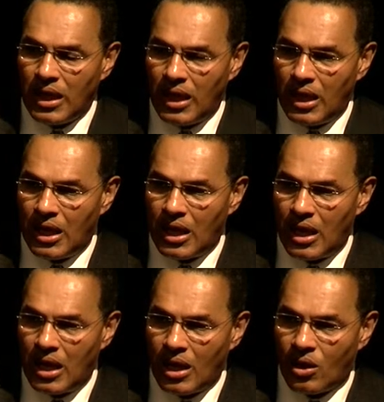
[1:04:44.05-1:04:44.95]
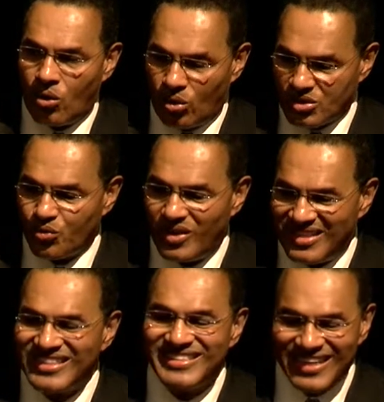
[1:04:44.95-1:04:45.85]
in course
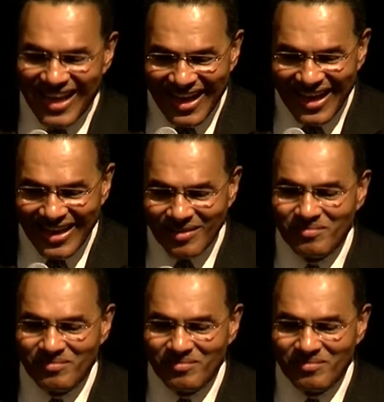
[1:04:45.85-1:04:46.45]
redesign